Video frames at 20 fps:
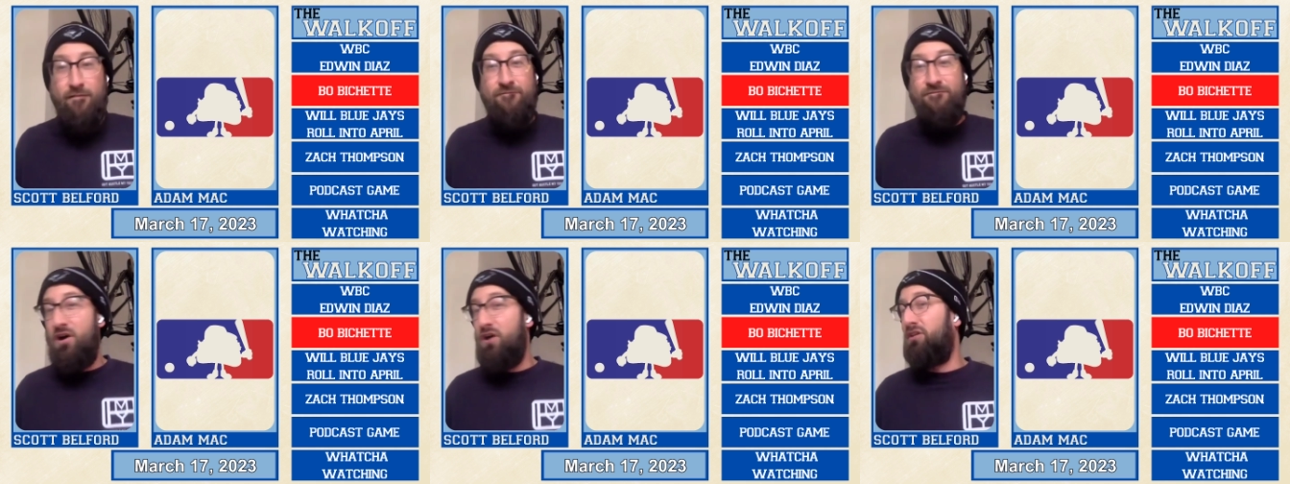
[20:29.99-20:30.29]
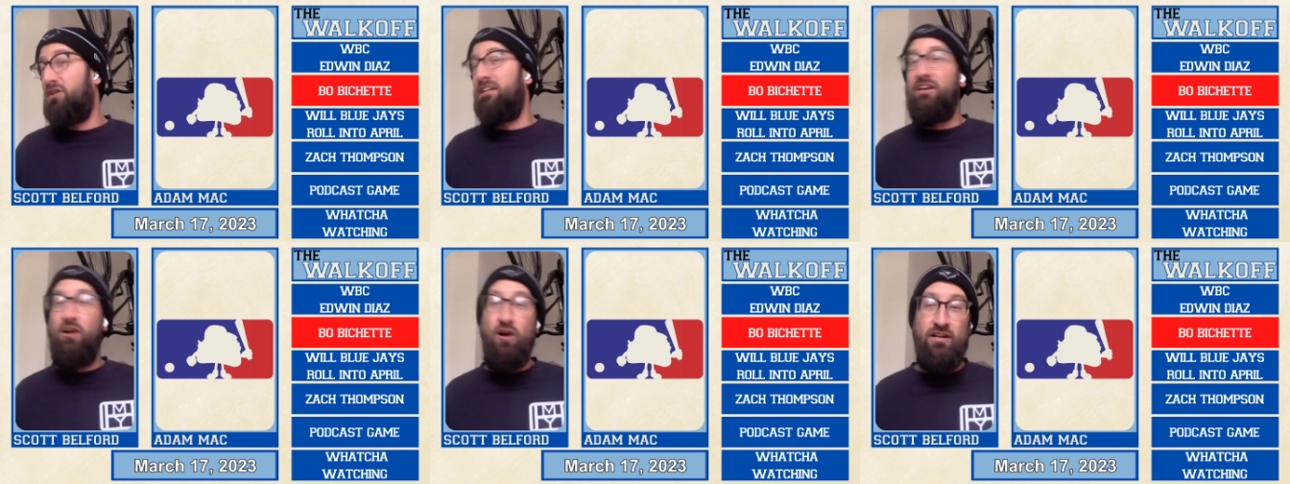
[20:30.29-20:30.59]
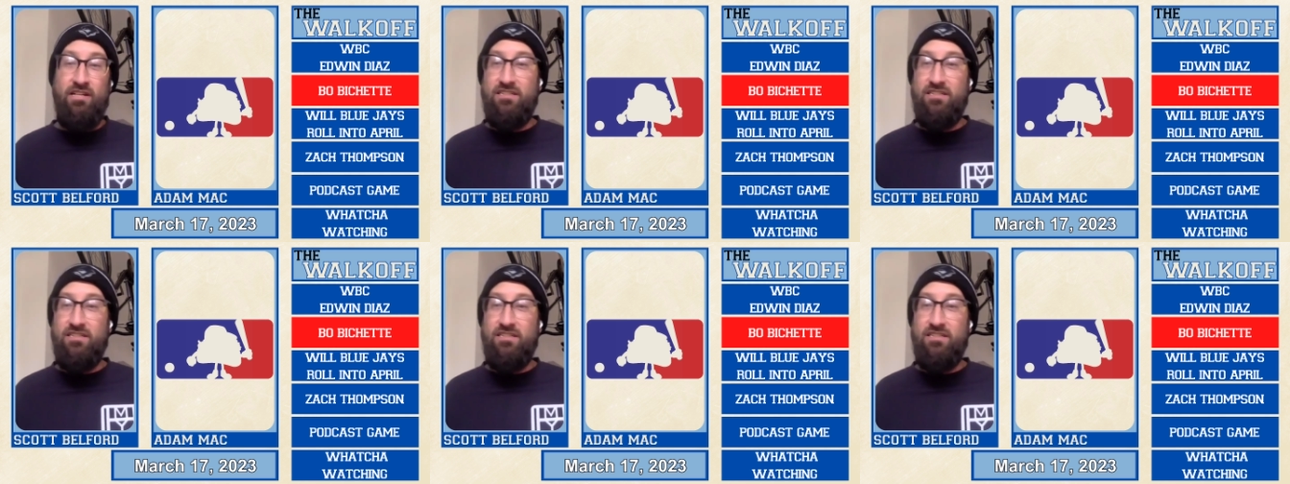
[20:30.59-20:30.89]
falling
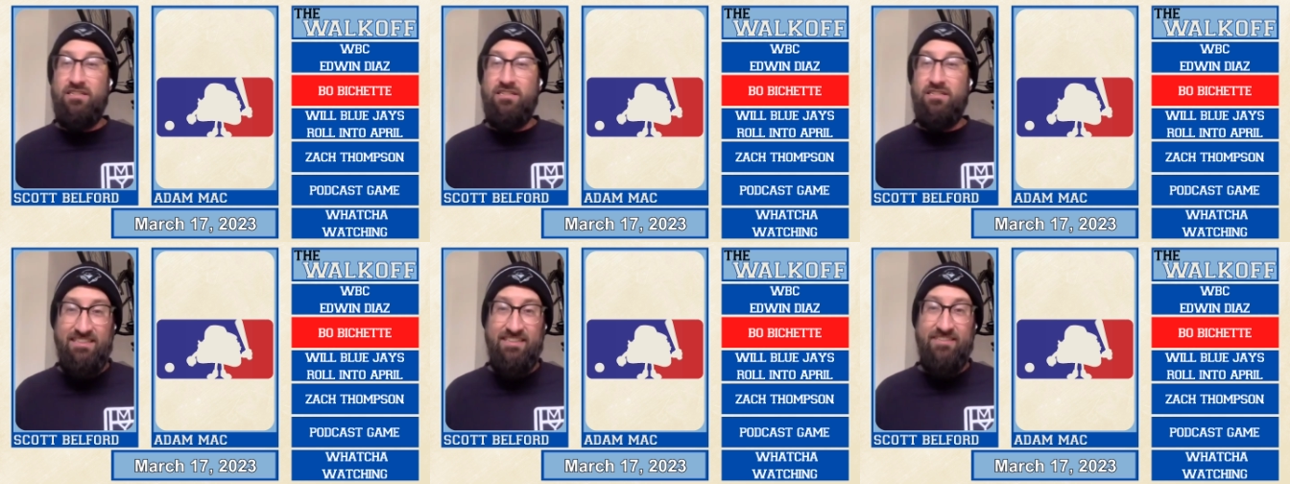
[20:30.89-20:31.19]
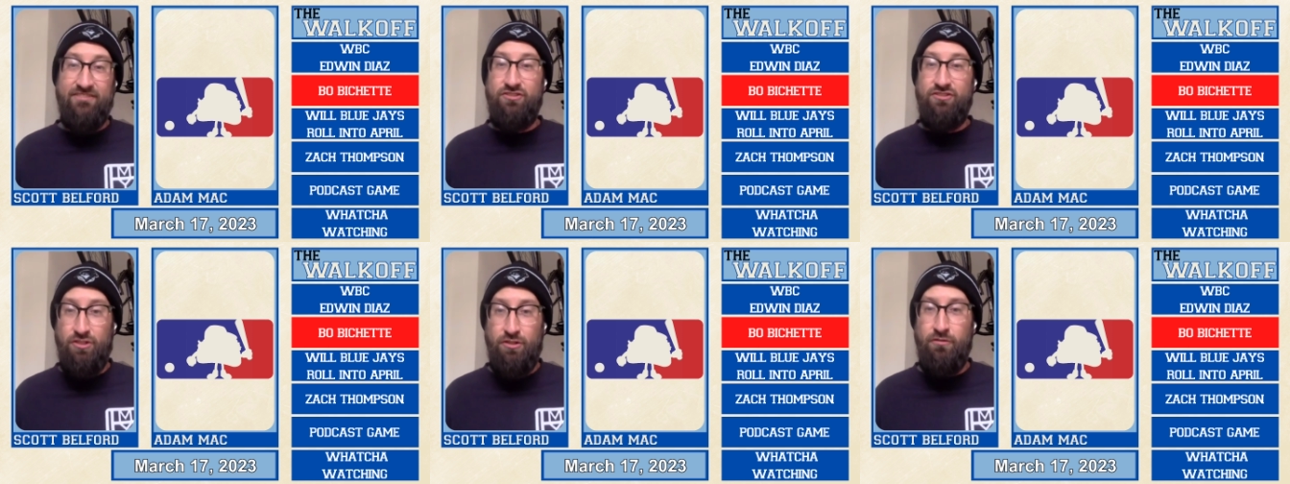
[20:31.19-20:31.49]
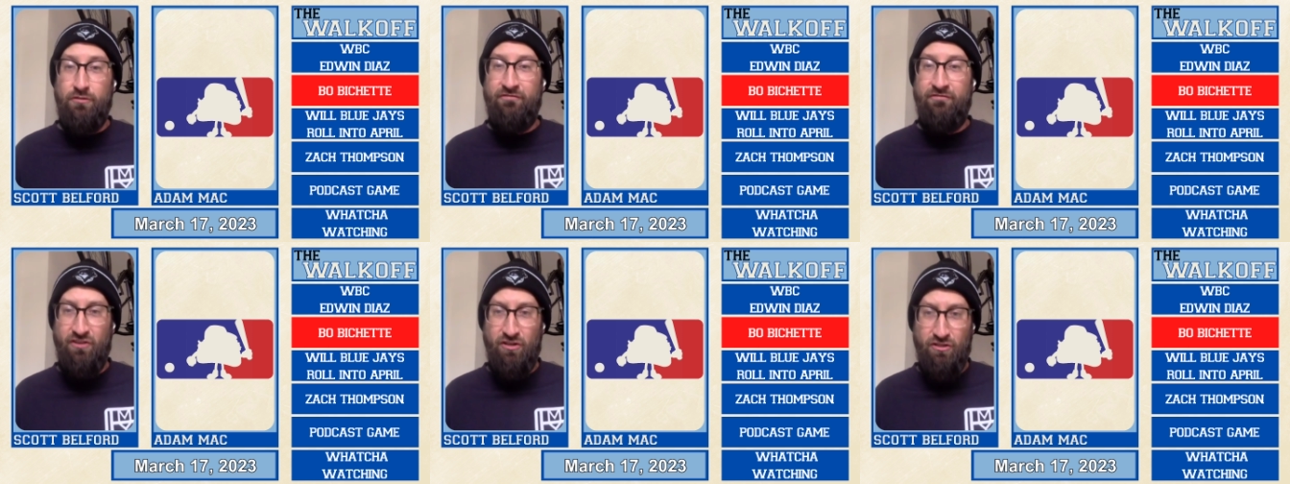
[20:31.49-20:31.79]
on his face and it's
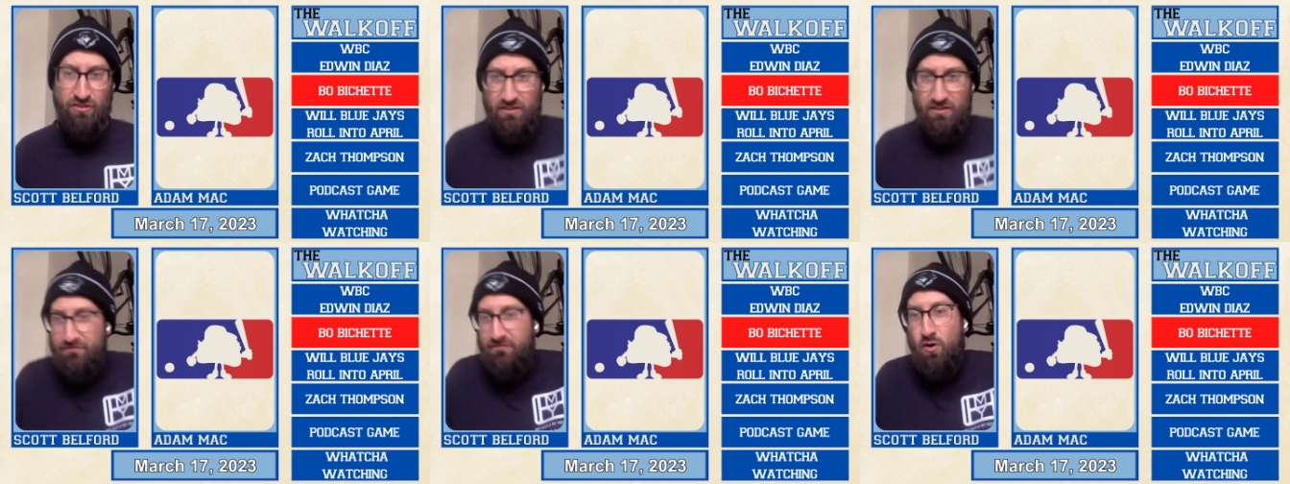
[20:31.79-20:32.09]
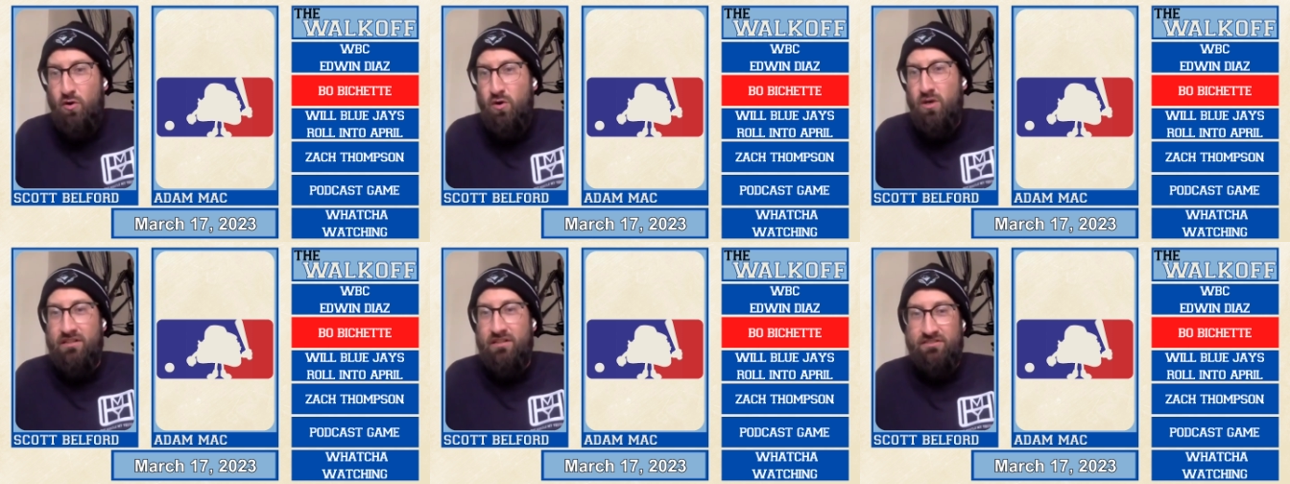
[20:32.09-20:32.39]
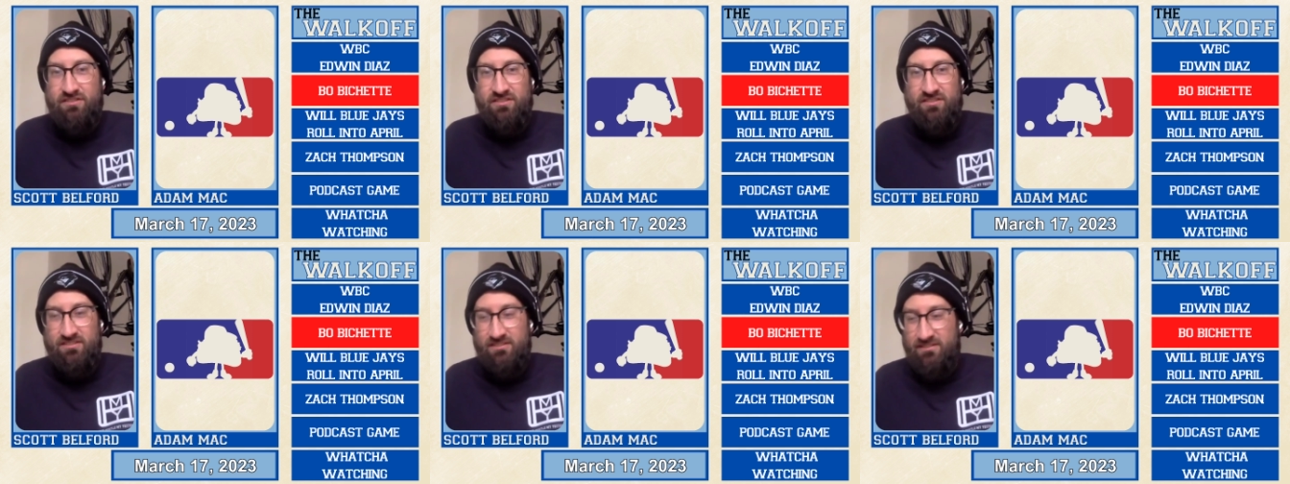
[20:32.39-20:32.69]
June 1st, of
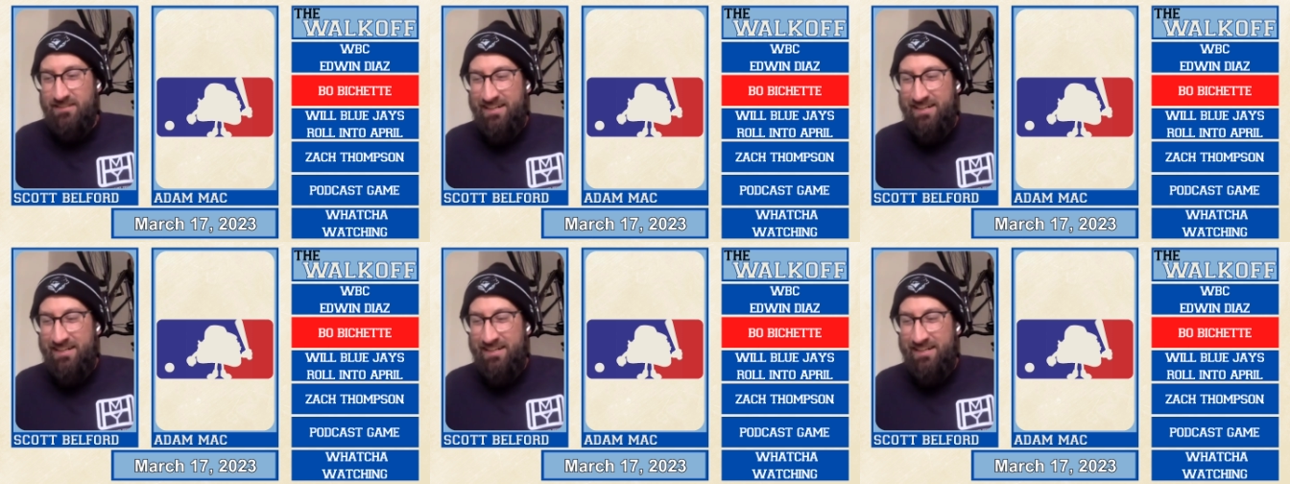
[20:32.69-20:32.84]
course.